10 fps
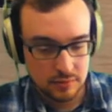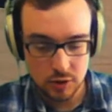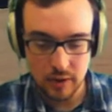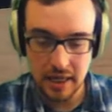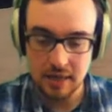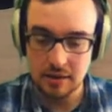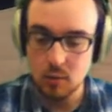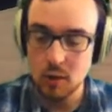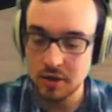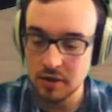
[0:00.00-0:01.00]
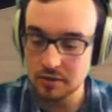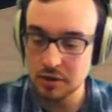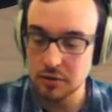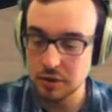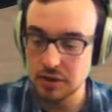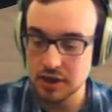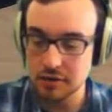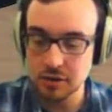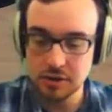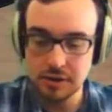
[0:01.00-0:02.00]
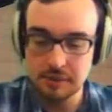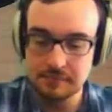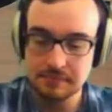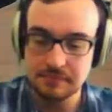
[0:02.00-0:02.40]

So again, what do you have to do for inductive reasoning?